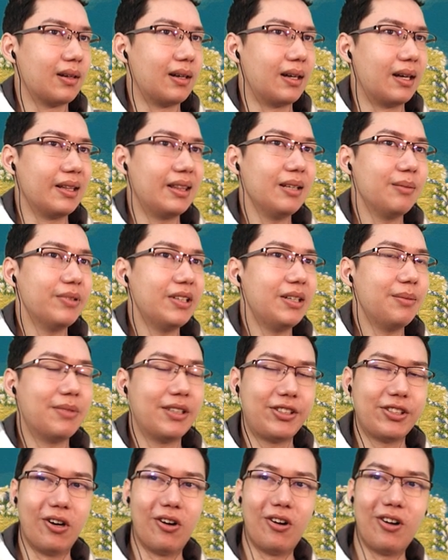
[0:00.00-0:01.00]
I think pretty
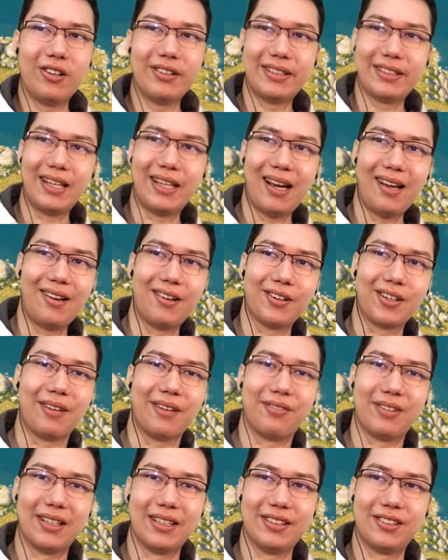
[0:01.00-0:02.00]
much all the dialogue
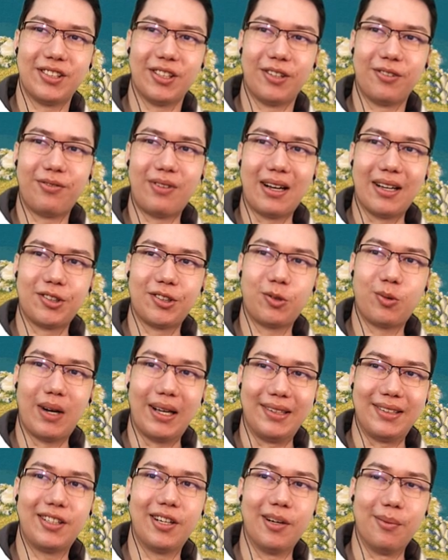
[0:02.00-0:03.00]
I've heard so far is
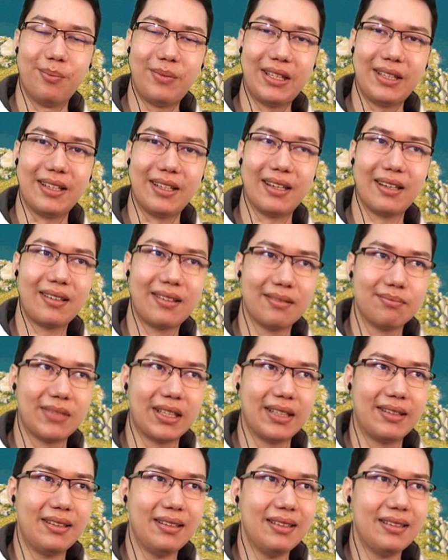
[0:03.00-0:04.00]
quite comedic.
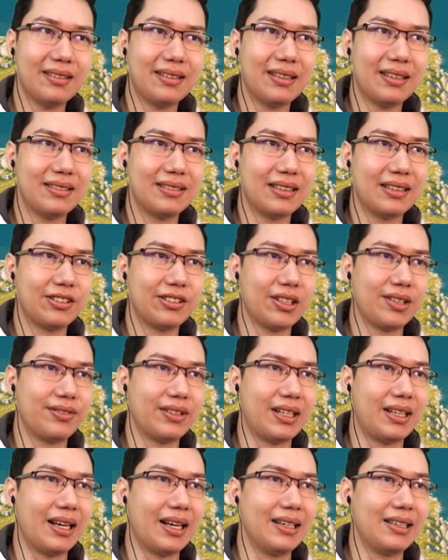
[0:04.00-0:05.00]
I think there's a sort of a
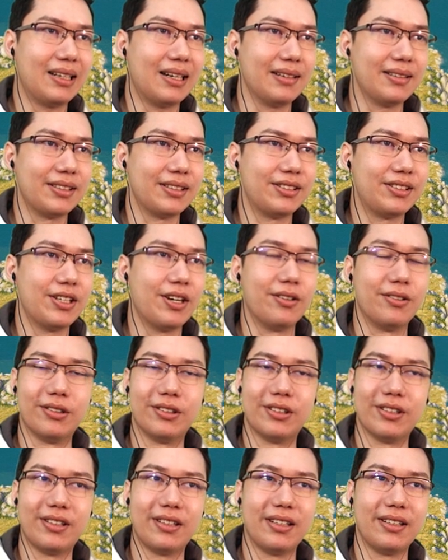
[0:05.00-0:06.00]
lighthearted tone
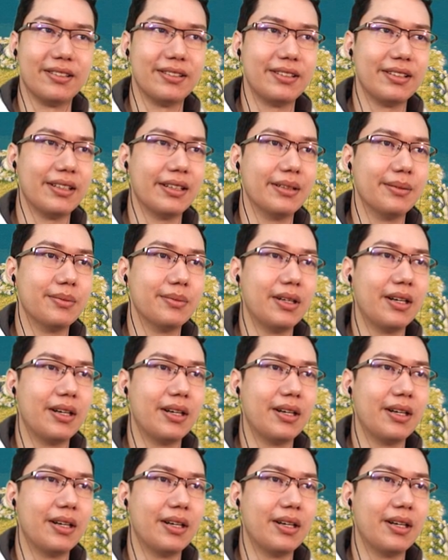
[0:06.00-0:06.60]
to things here.